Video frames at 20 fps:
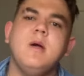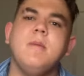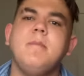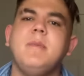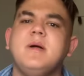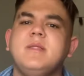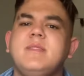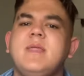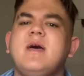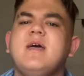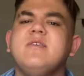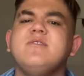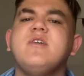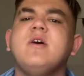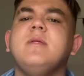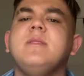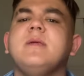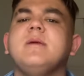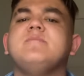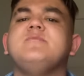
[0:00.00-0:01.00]
But that is
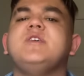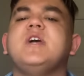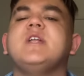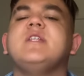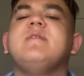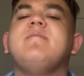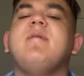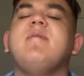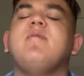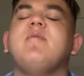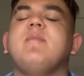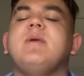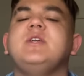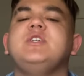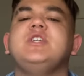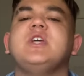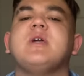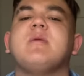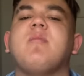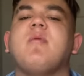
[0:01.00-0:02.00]
all the objective
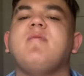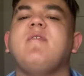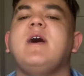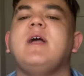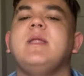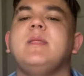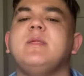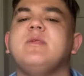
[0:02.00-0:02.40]
information I can provide on